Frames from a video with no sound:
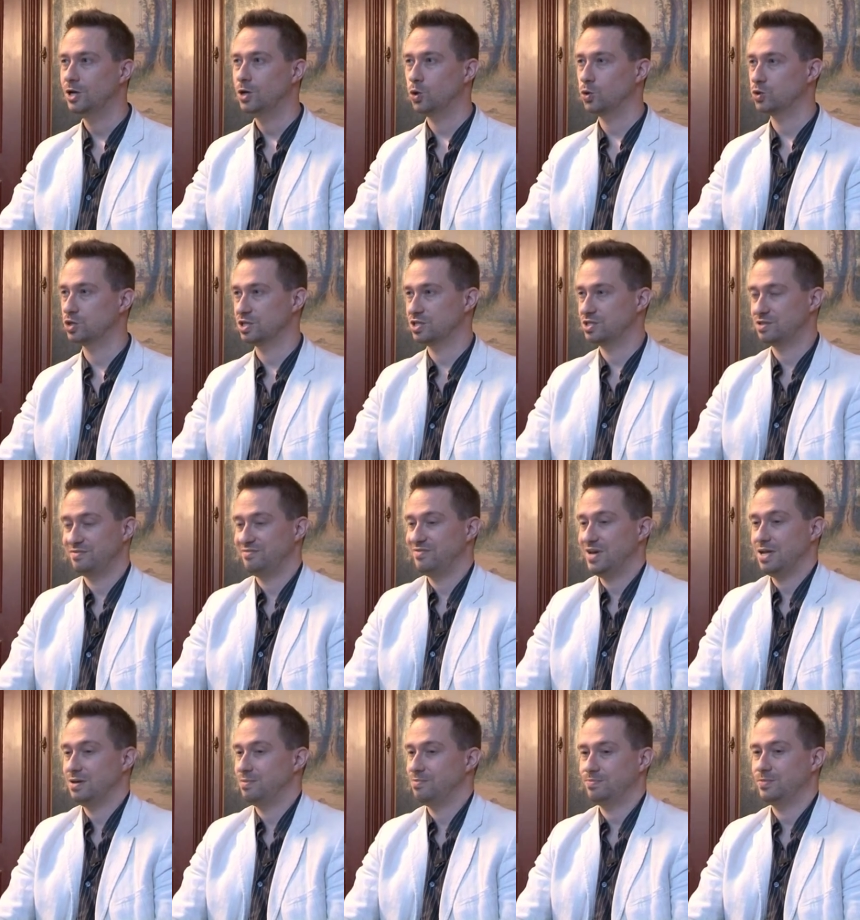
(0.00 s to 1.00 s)
or just
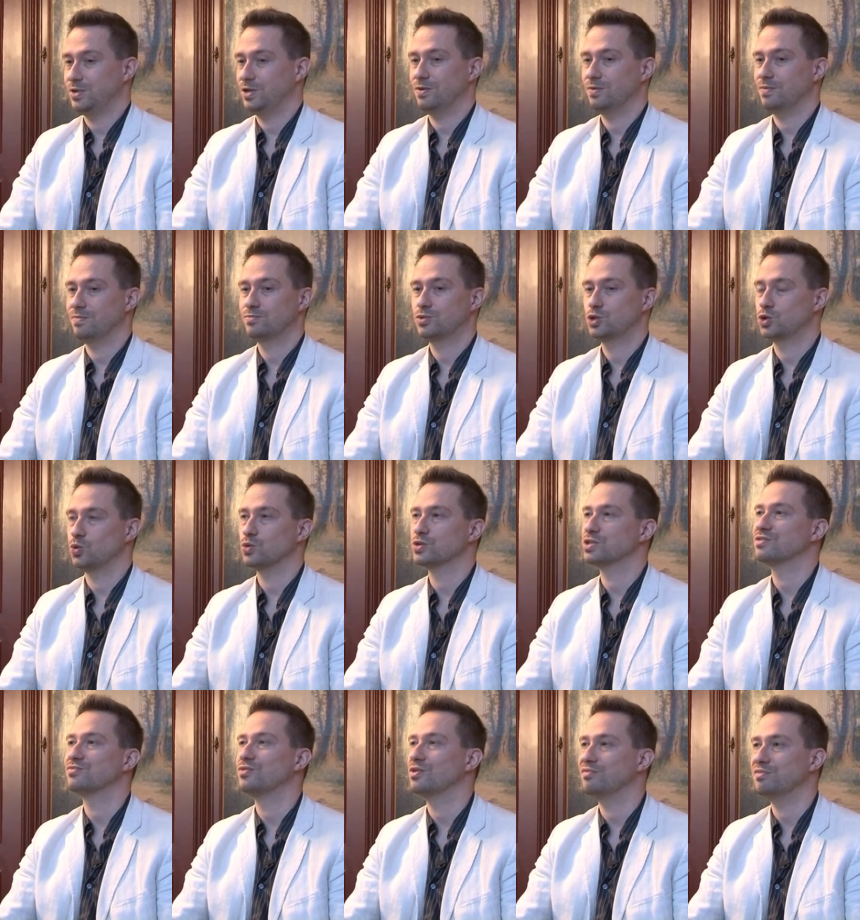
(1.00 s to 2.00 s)
develop, you know,
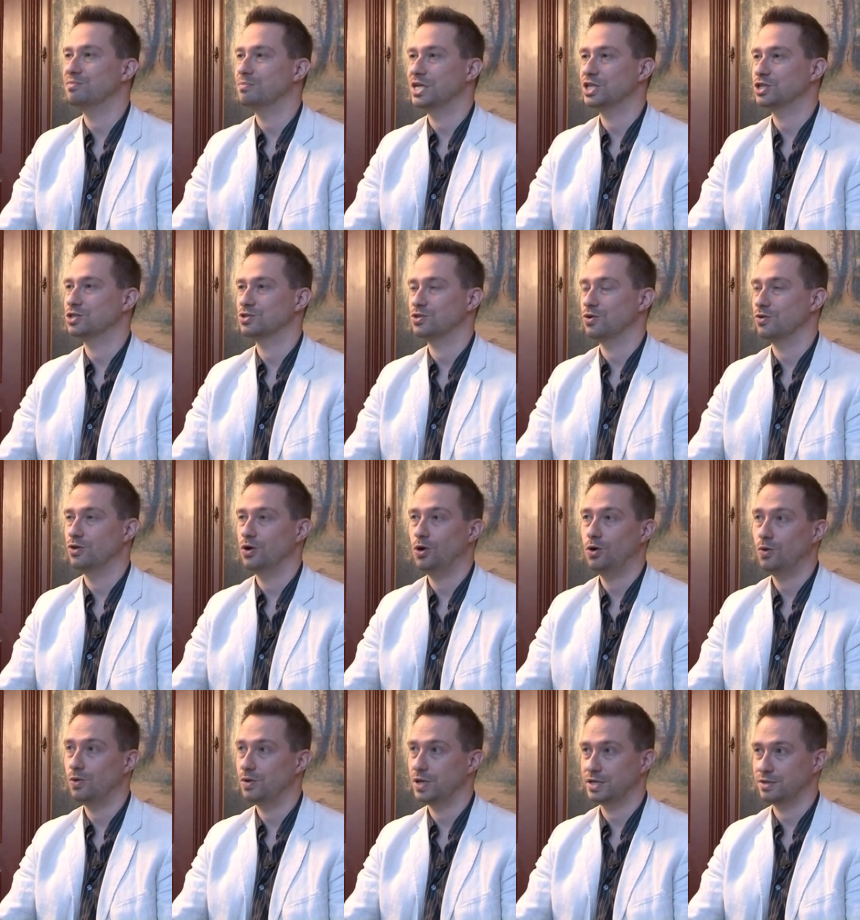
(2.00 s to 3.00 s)
sources for information on their
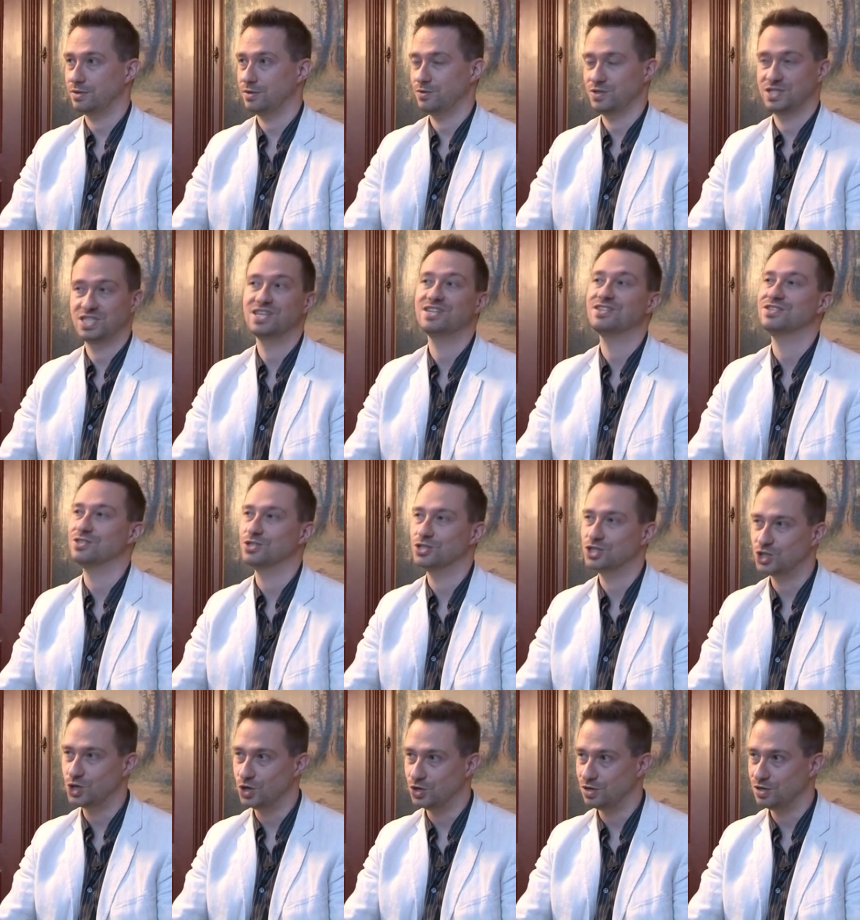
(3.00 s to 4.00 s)
own, like you know, citizens,
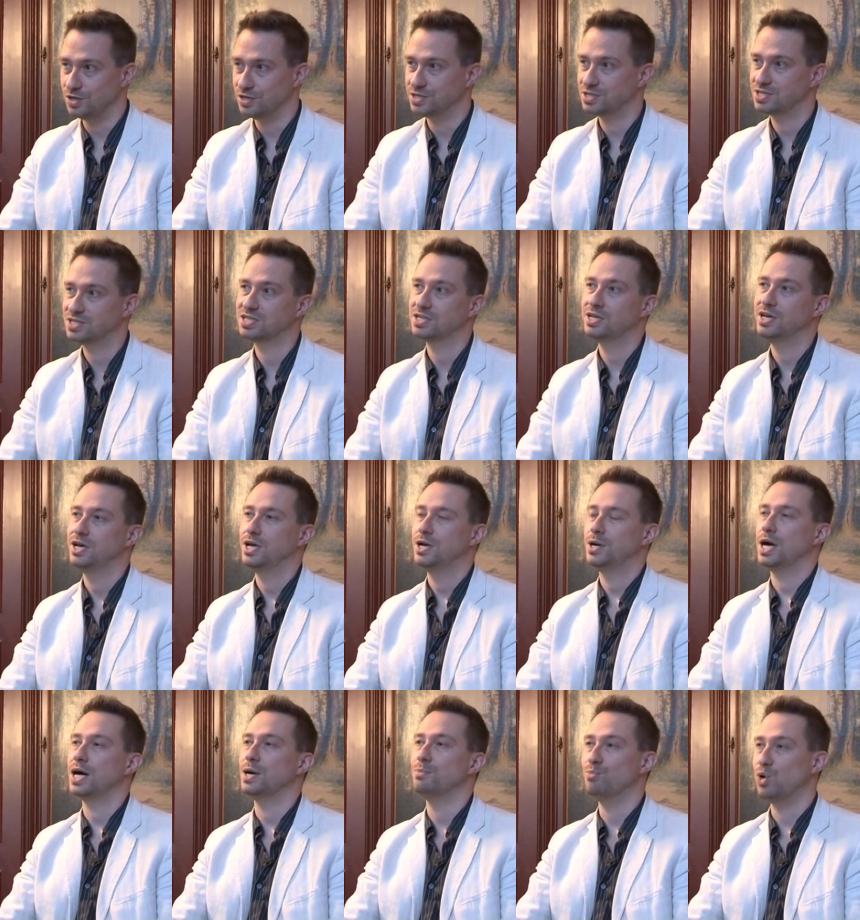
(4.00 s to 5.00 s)
journalists,
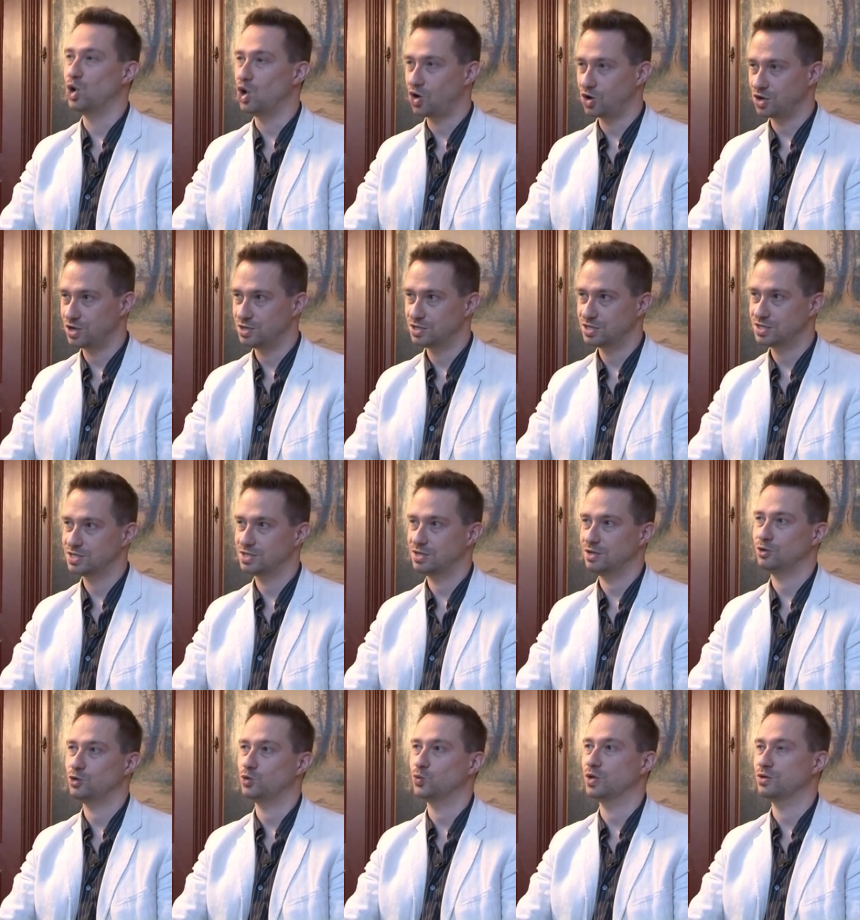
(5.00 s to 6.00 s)
uh,
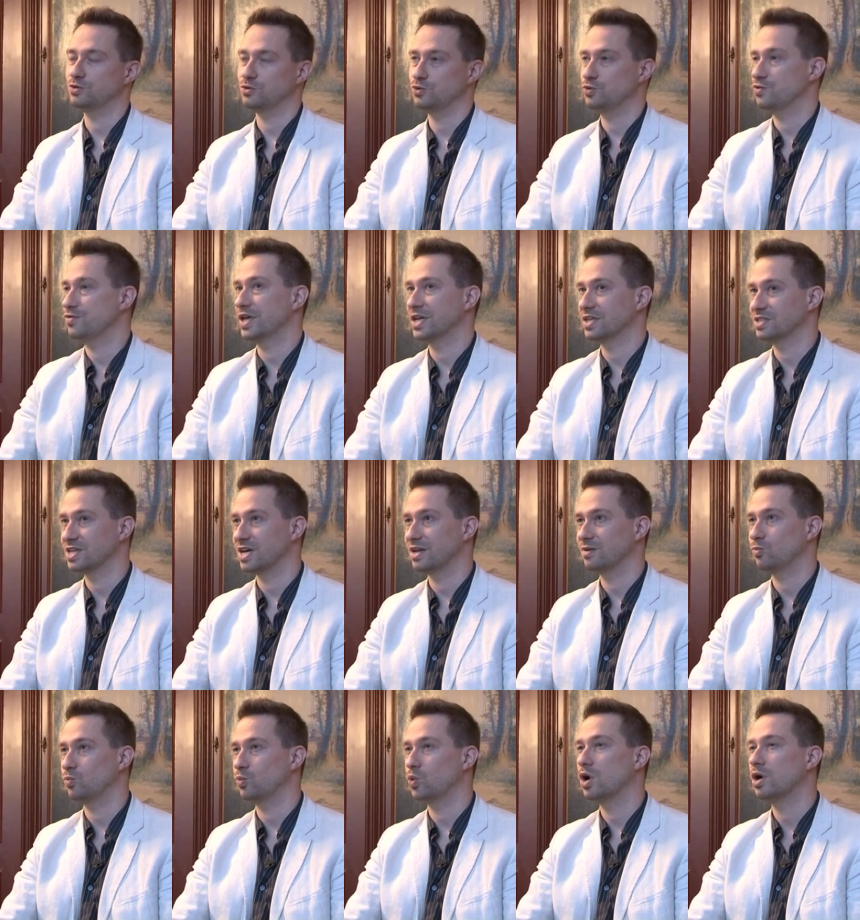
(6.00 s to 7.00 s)
bloggers, uh, who would do things
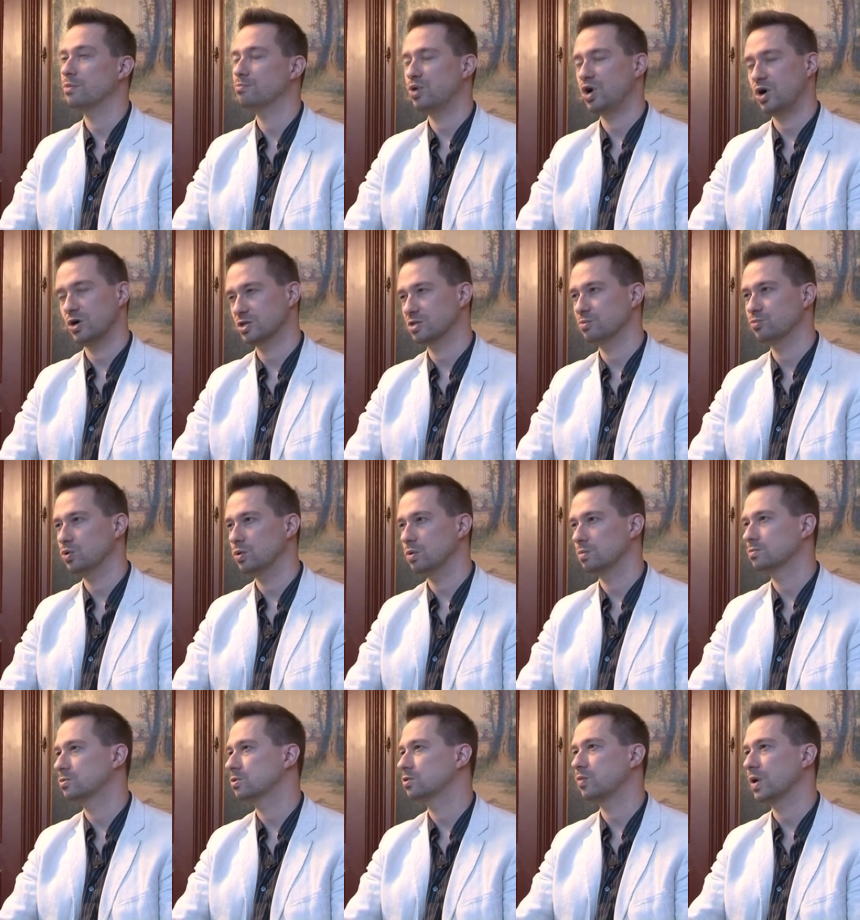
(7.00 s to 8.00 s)
that weren't
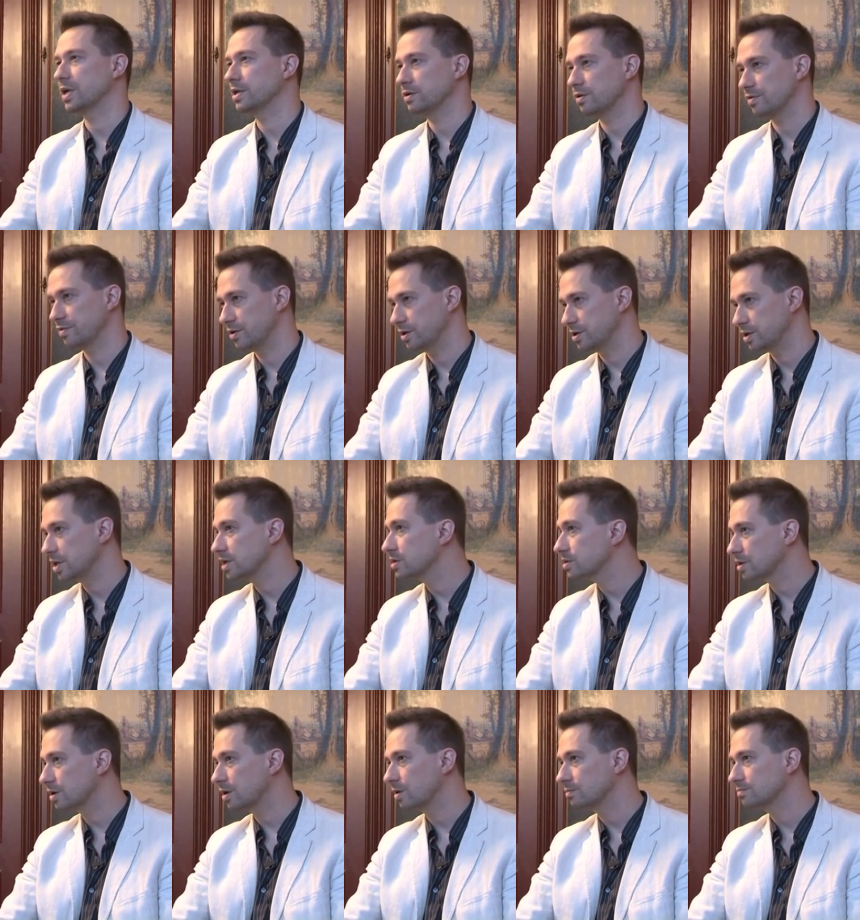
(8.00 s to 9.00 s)
possible twenty or thirty
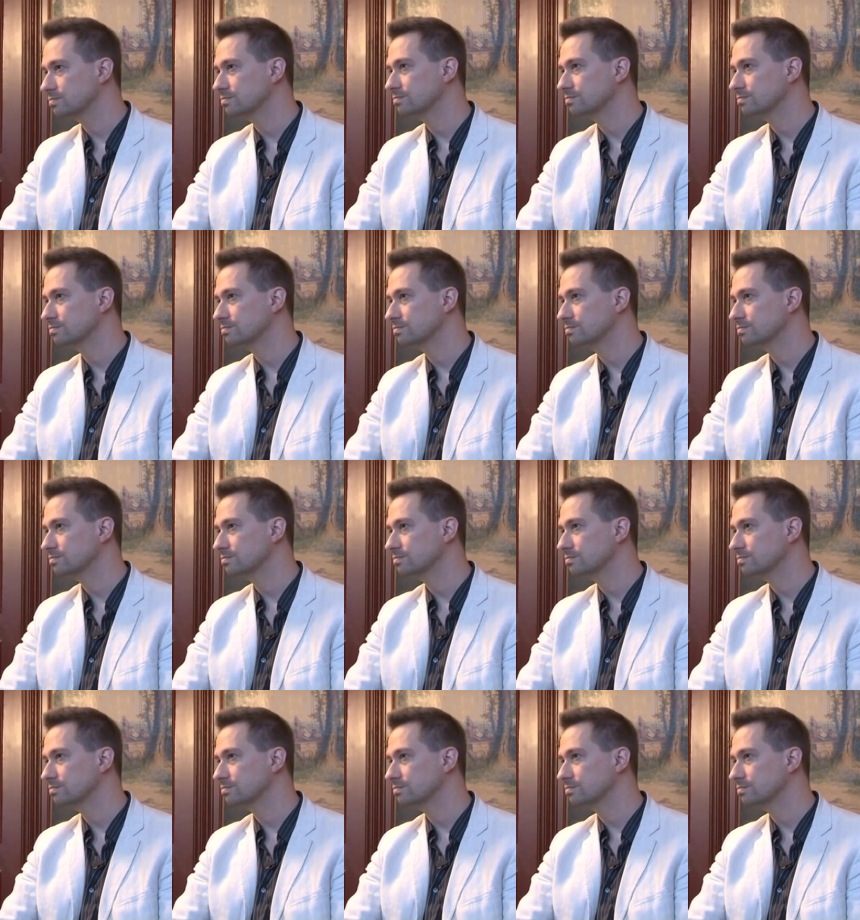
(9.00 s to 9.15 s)
years ago.